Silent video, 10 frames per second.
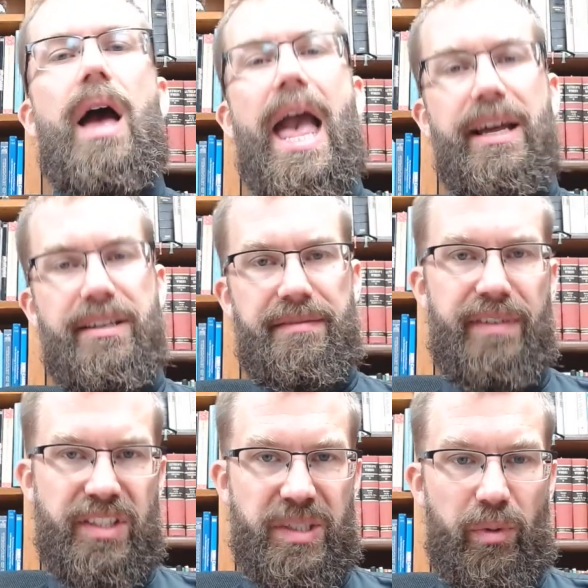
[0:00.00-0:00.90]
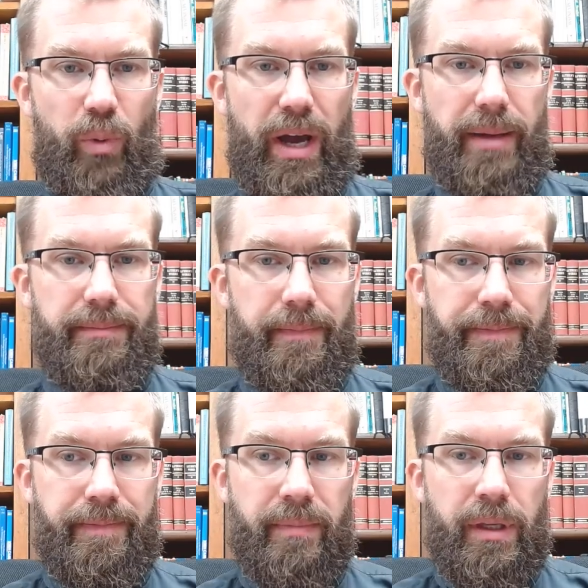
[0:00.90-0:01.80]
and invisible way.
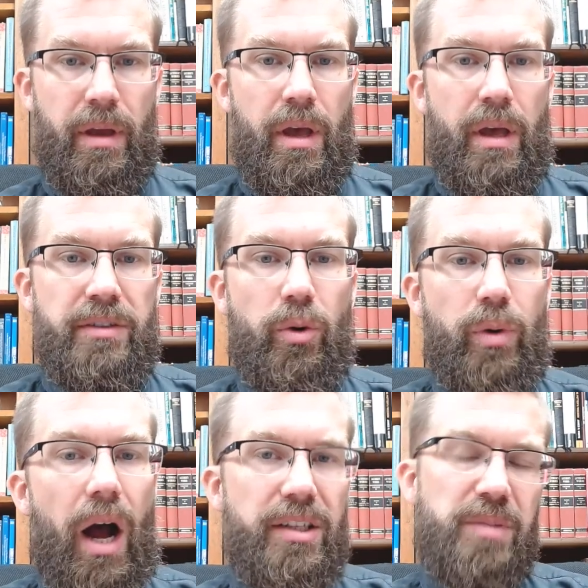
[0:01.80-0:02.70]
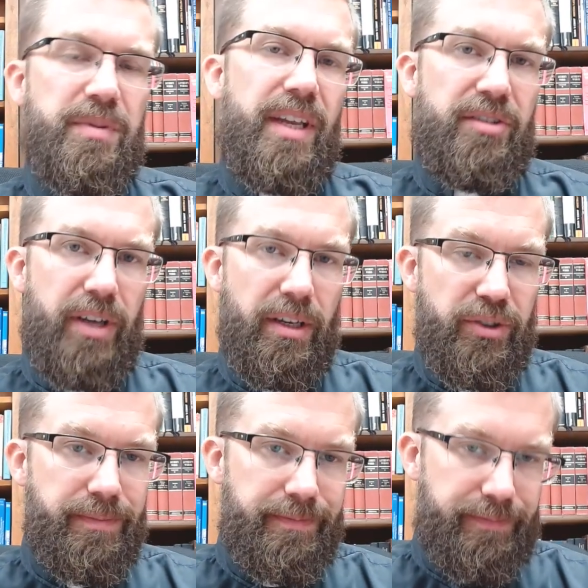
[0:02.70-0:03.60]
So,
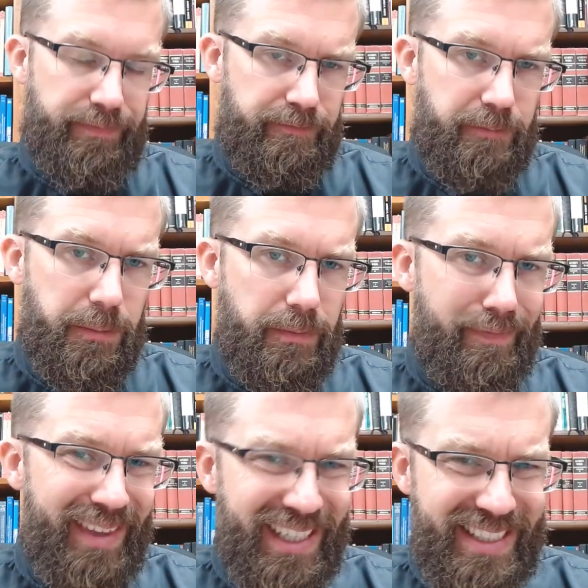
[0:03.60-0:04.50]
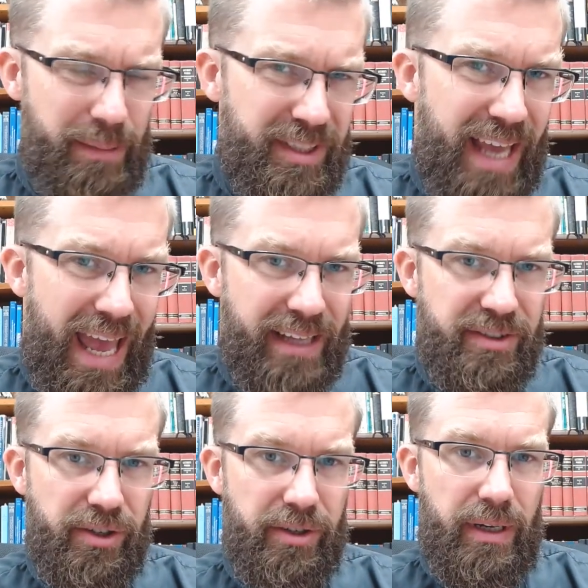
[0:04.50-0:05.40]
consubstantiation attempts to
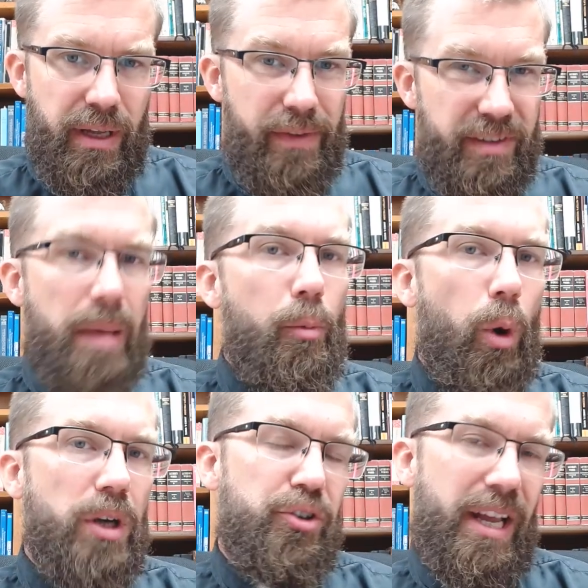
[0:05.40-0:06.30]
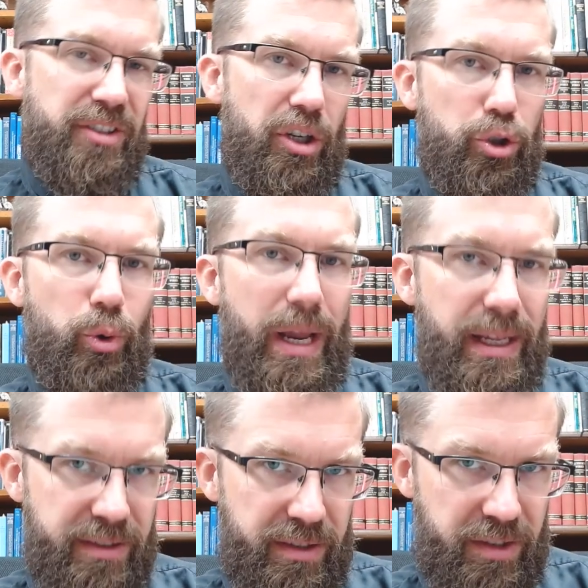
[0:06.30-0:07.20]
answer the same question as
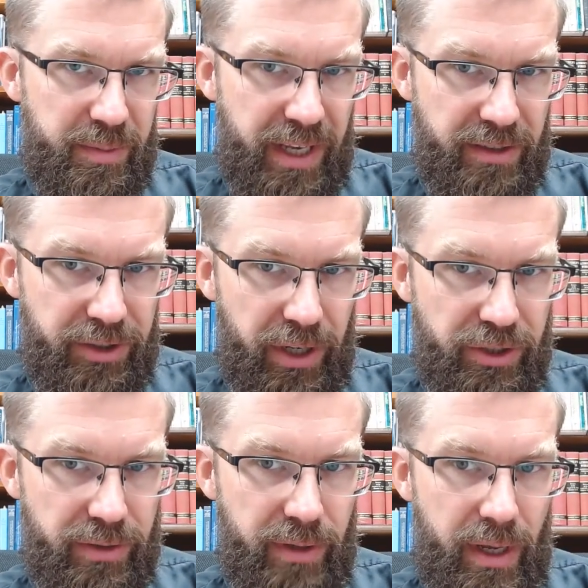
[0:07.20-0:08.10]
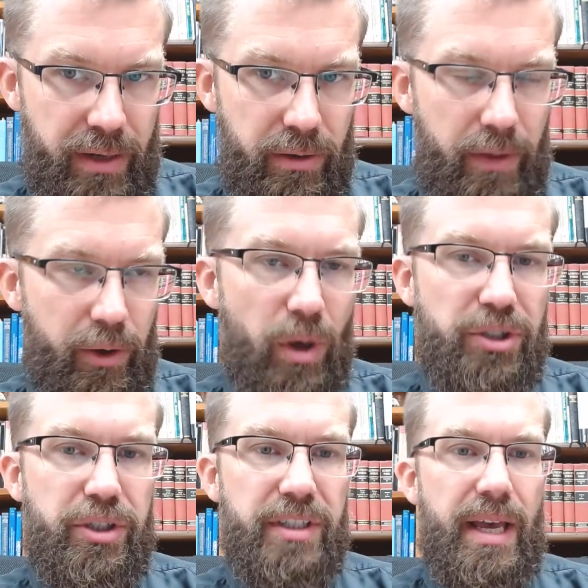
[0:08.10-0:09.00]
transubstantiation. You know, and the
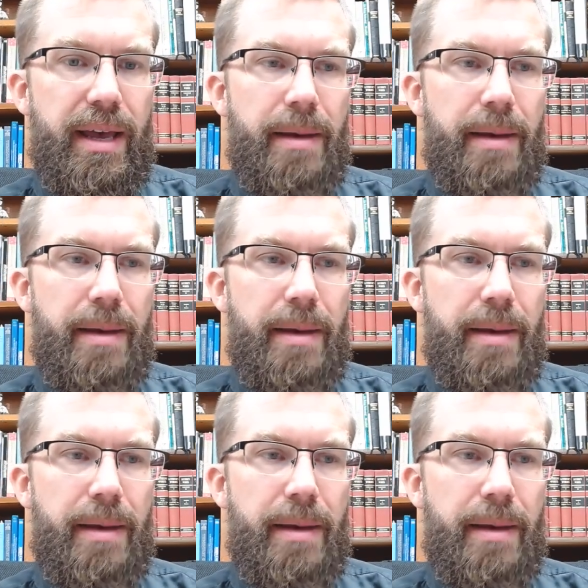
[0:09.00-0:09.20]
question is,